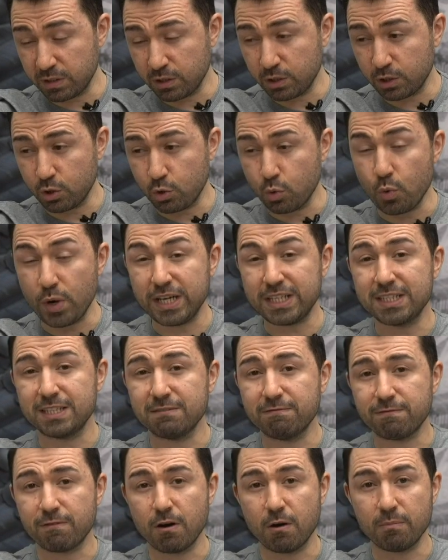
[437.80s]
quit
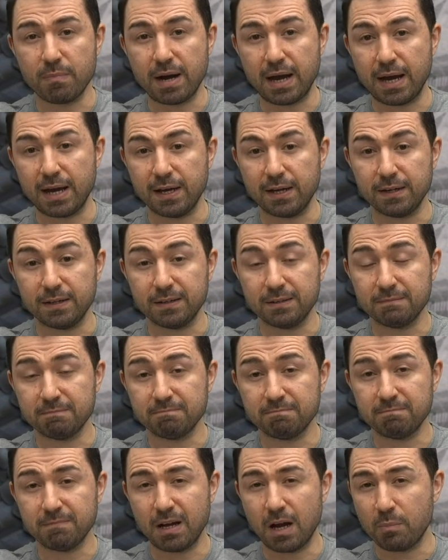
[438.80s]
from my
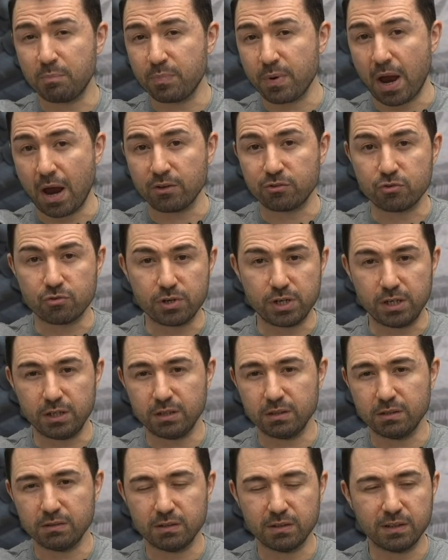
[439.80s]
operatory,
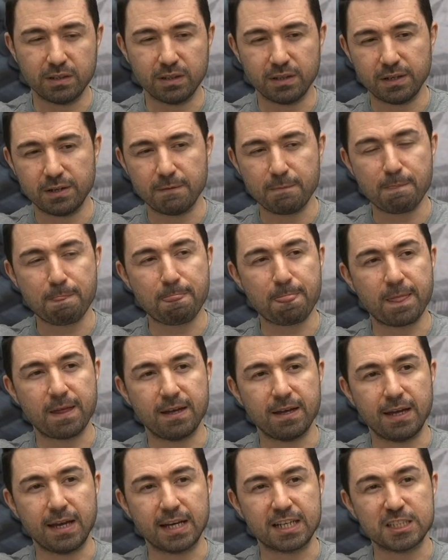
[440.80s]

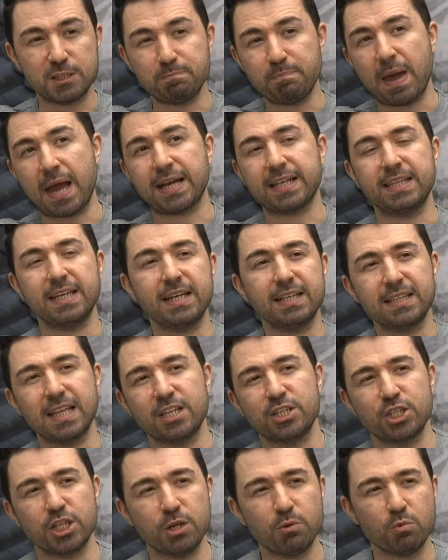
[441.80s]
expecting that
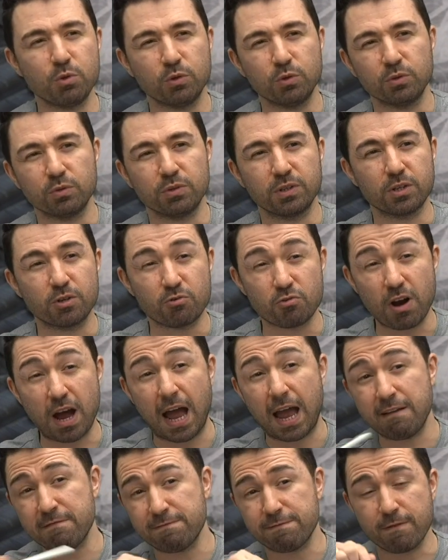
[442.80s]
she will
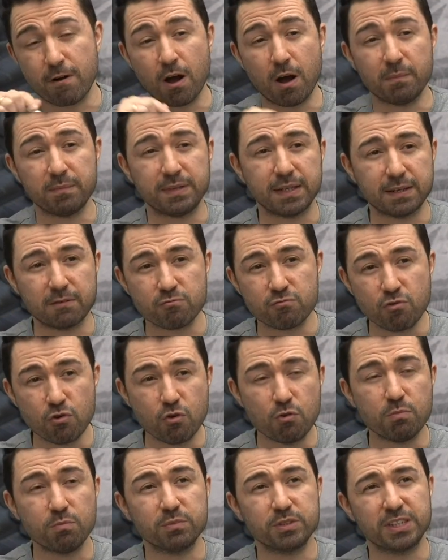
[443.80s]
cry from the
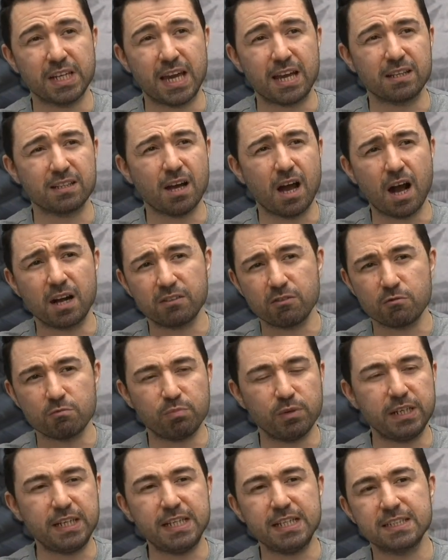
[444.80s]
room saying, "Doctor,
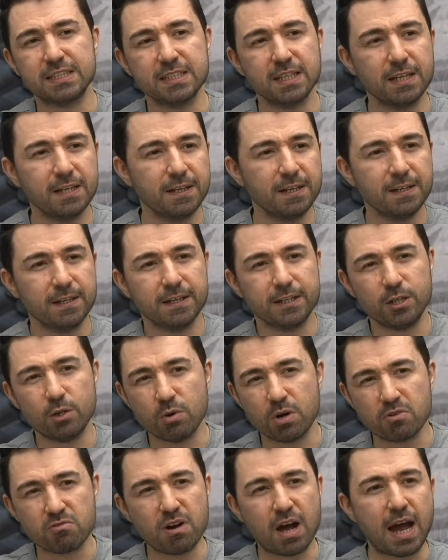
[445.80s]
please, you
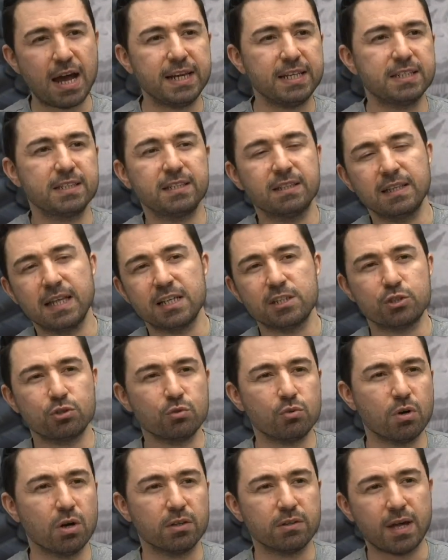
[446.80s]
are right, let's
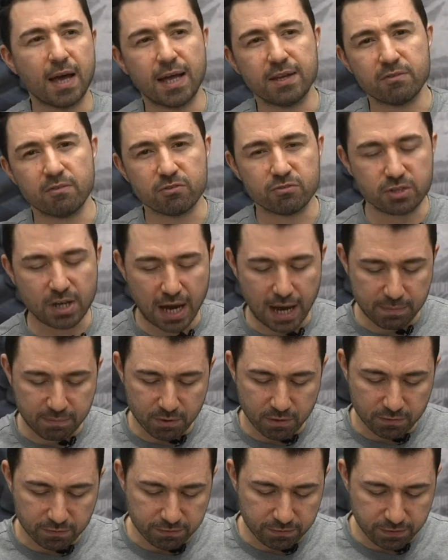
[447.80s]
do another type
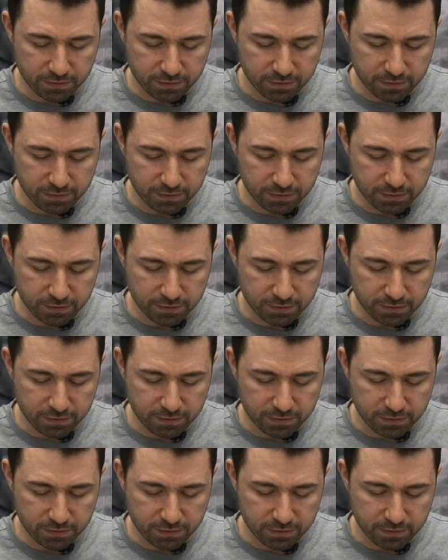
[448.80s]
of